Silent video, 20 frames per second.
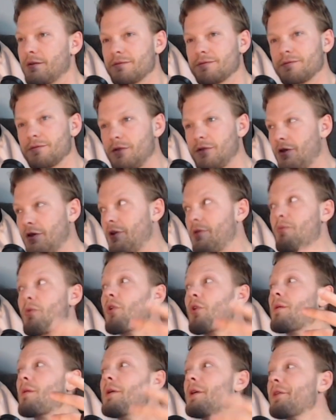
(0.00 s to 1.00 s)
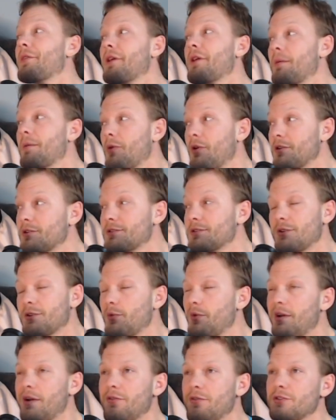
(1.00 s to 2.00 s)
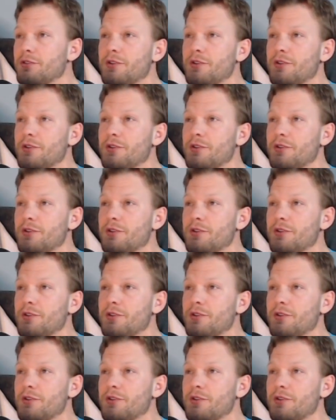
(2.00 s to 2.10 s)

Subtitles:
learn more about that person or whatever. Right.